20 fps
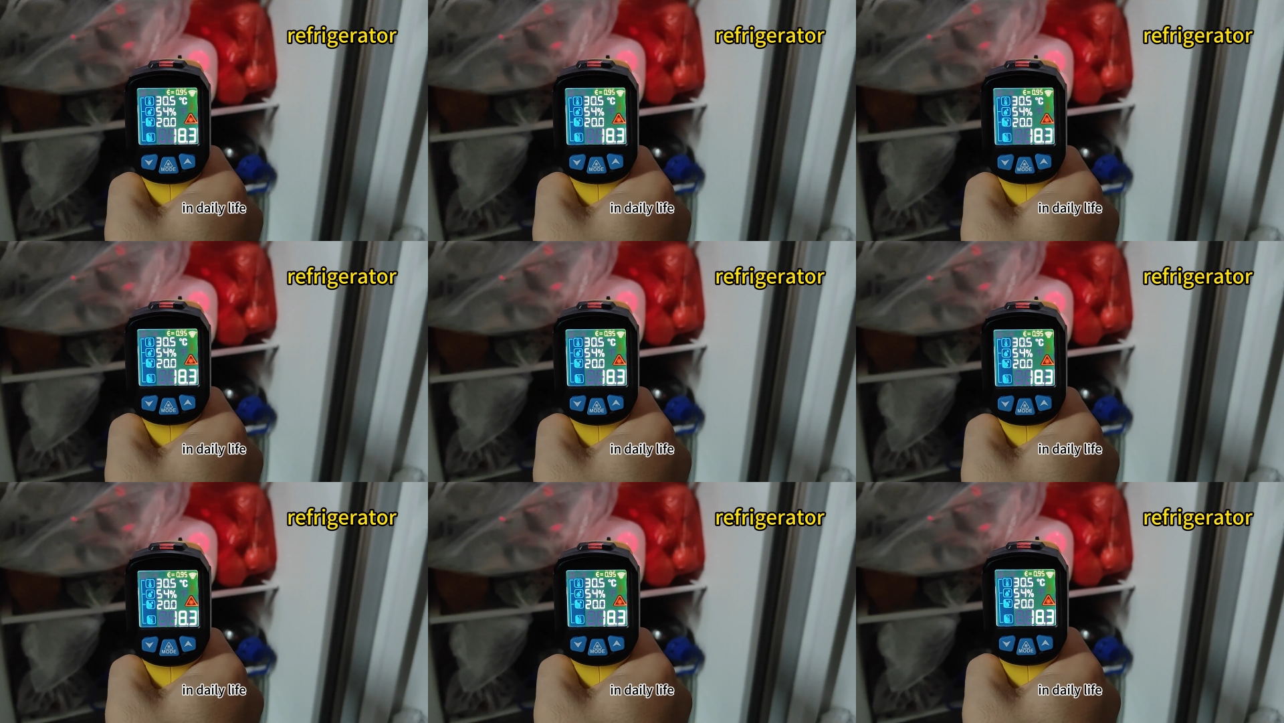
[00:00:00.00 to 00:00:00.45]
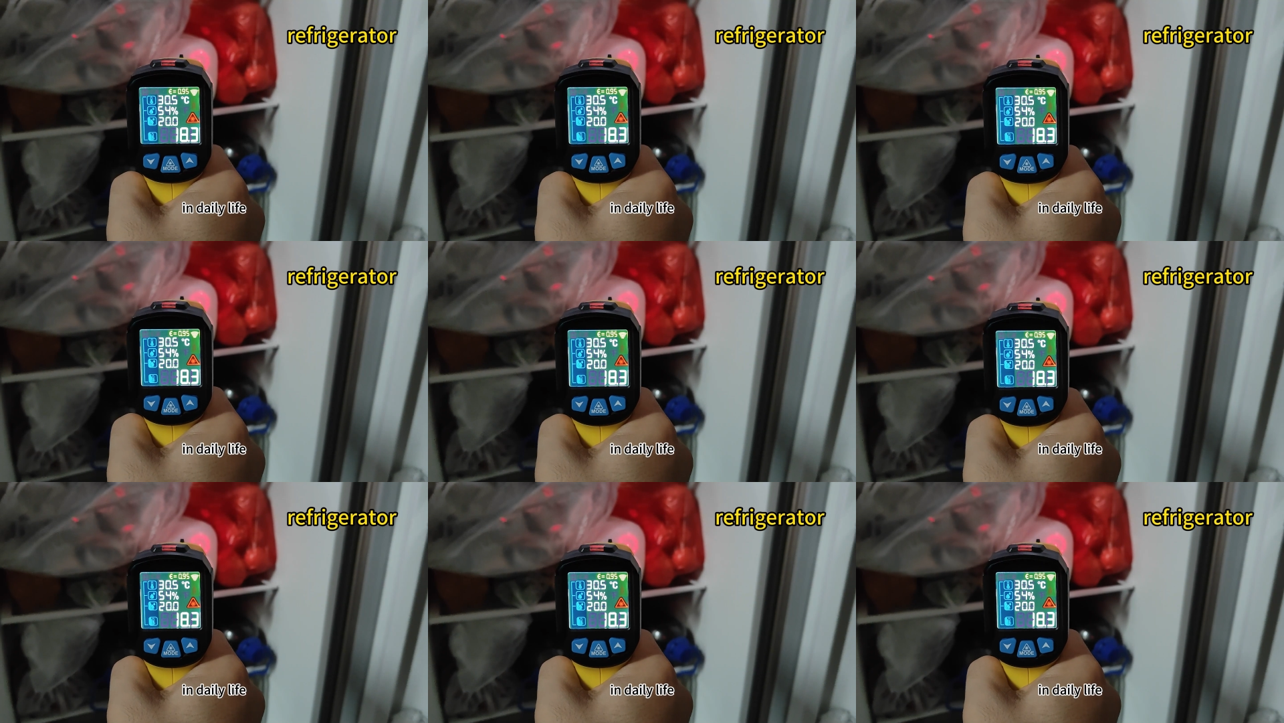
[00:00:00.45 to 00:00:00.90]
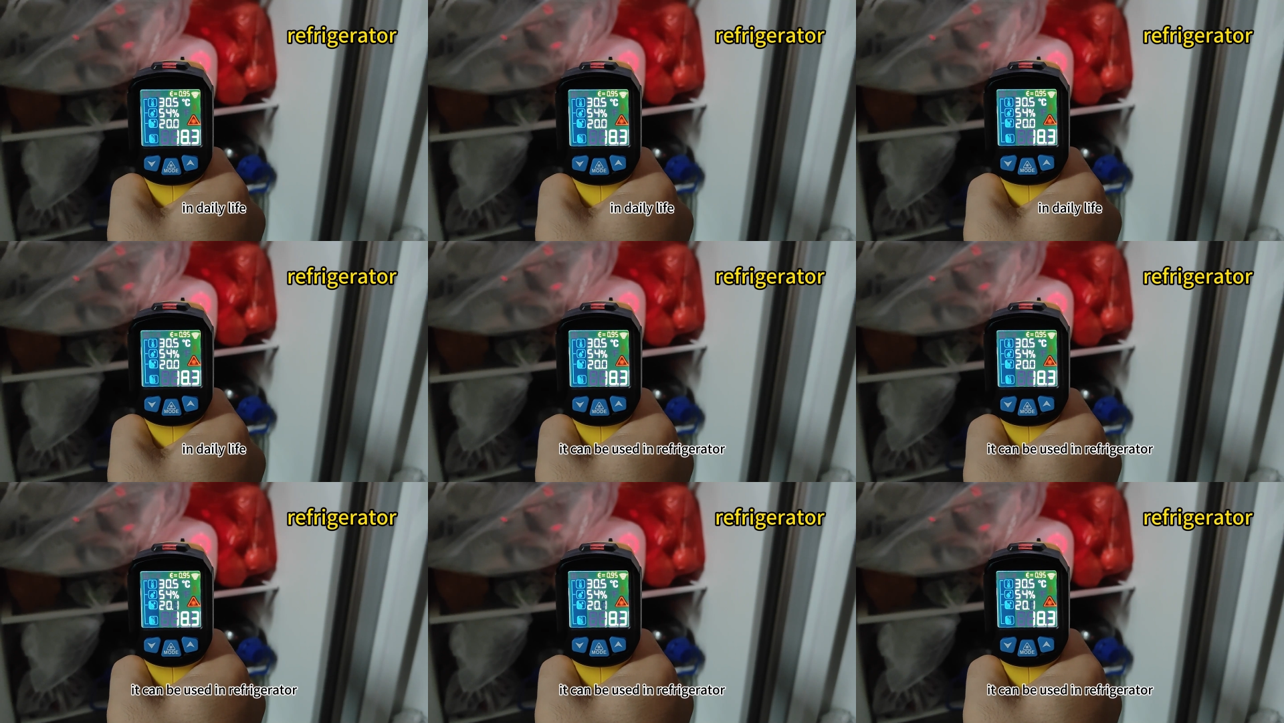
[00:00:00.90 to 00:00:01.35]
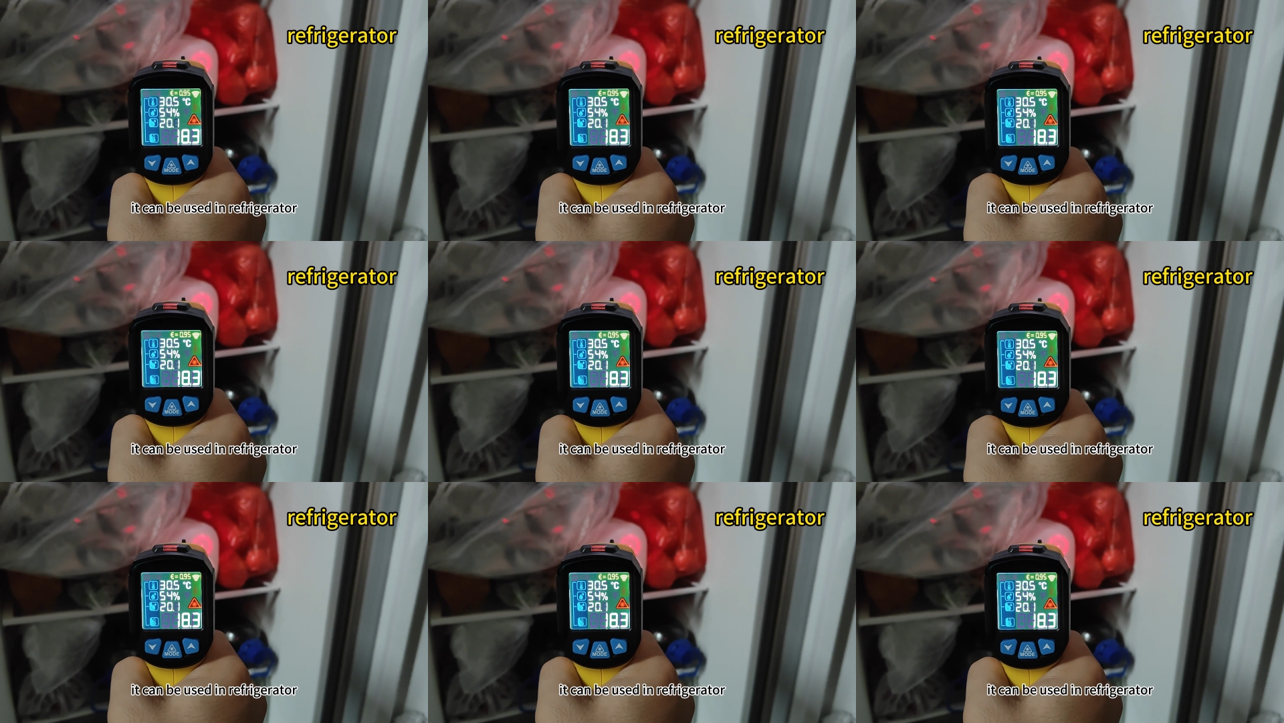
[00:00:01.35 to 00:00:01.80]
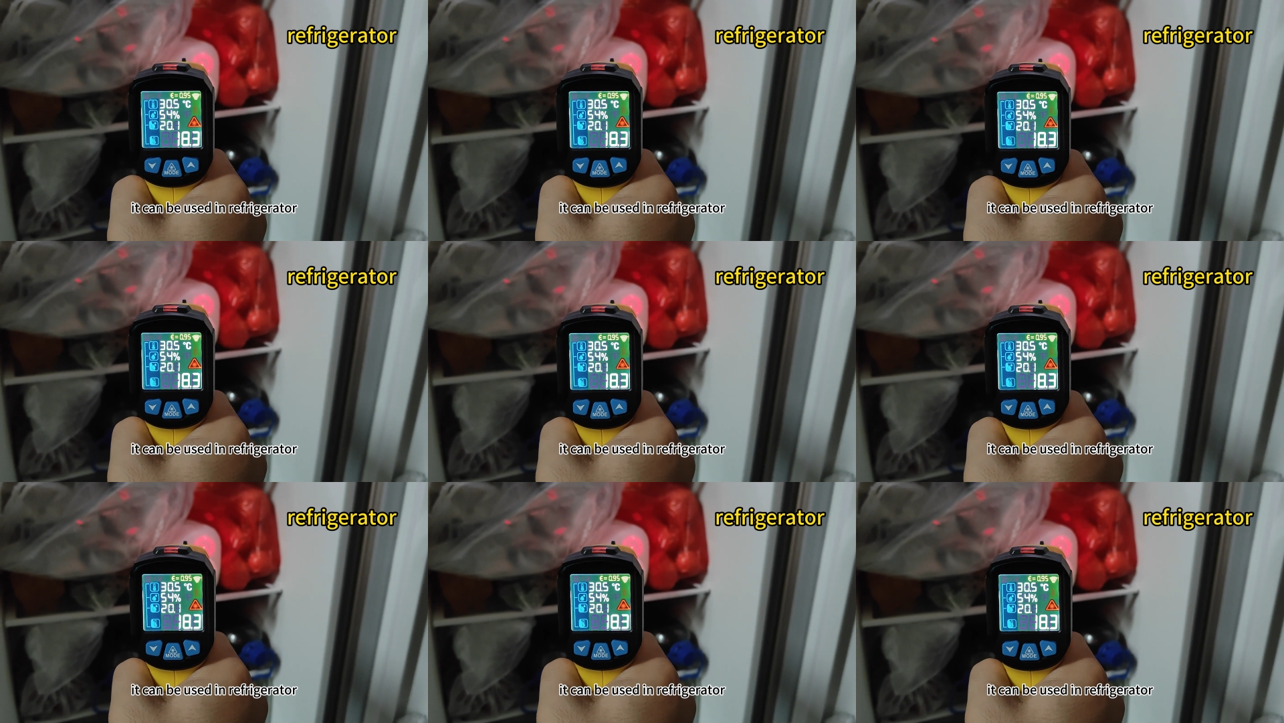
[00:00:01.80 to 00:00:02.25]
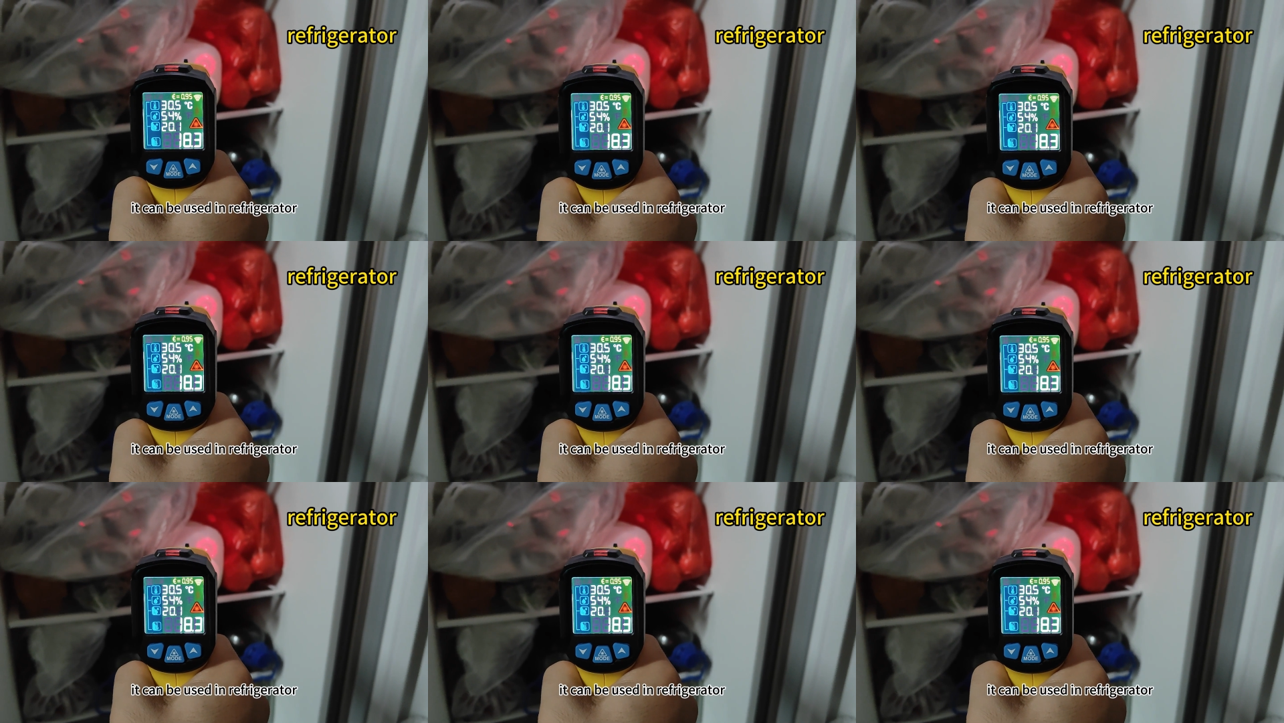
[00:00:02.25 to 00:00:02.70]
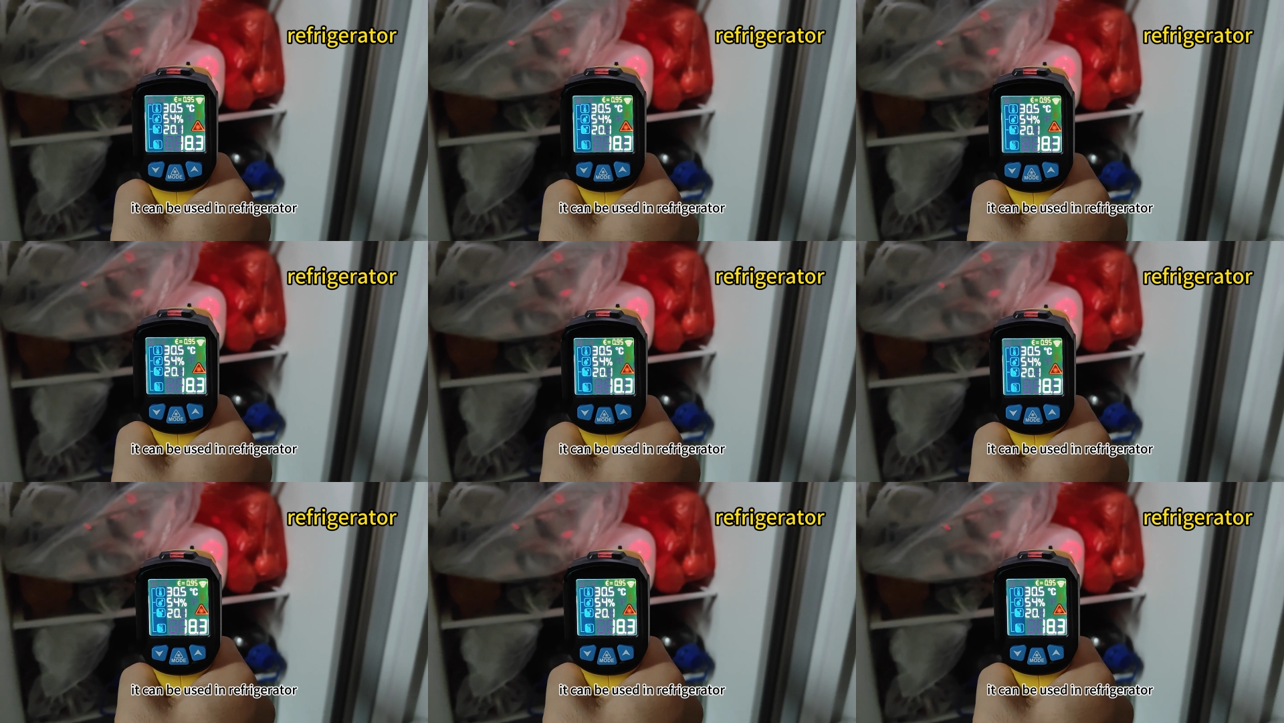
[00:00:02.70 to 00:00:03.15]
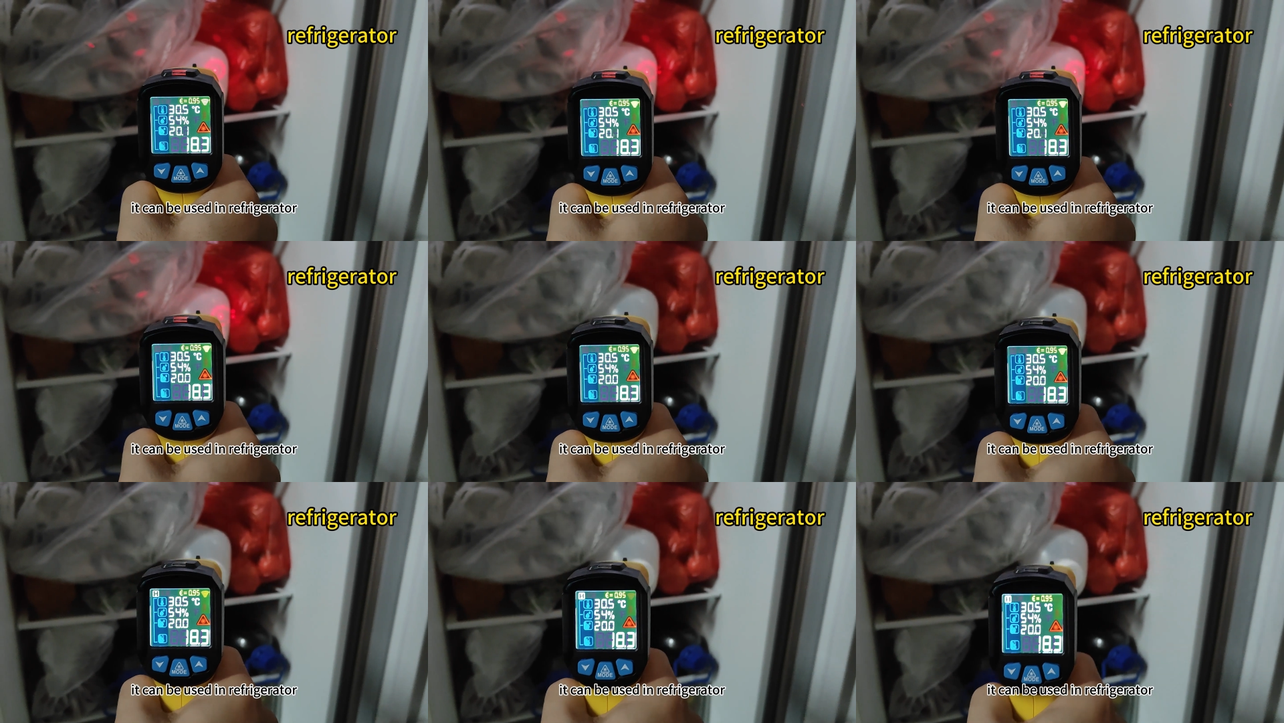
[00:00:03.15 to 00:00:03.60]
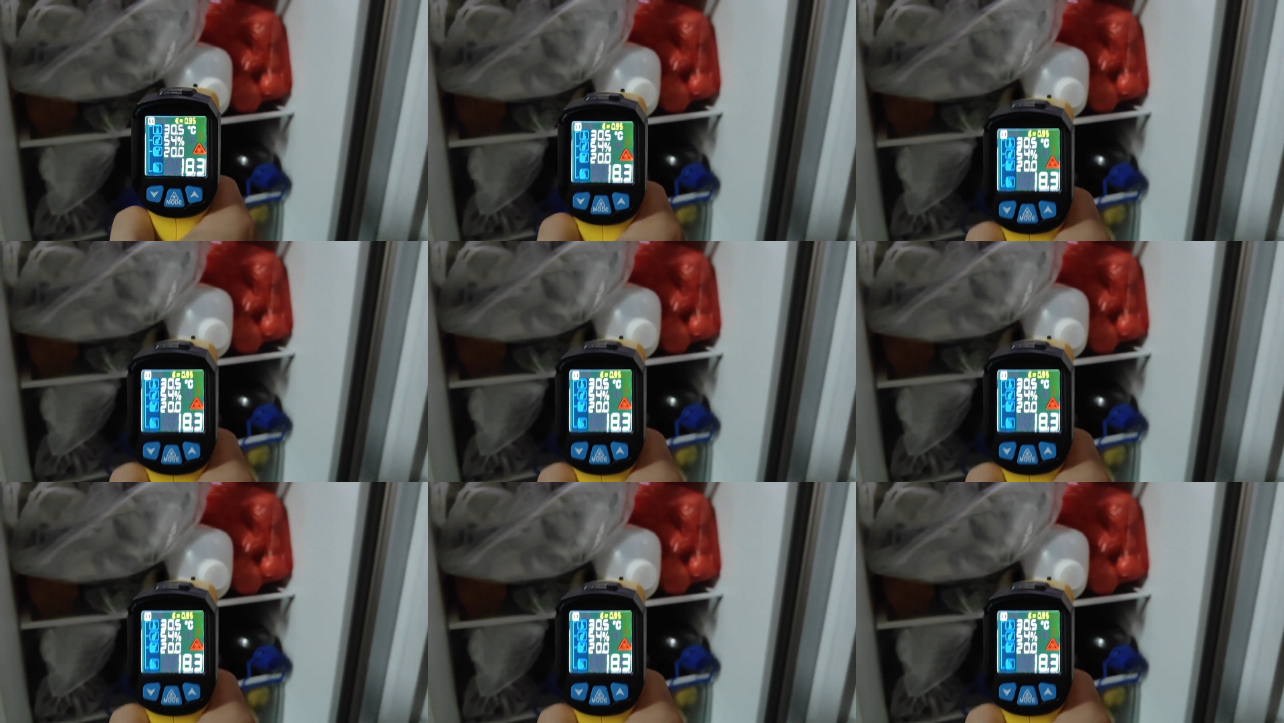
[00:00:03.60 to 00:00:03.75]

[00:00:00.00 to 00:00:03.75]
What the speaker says: [unreadable: no face in view]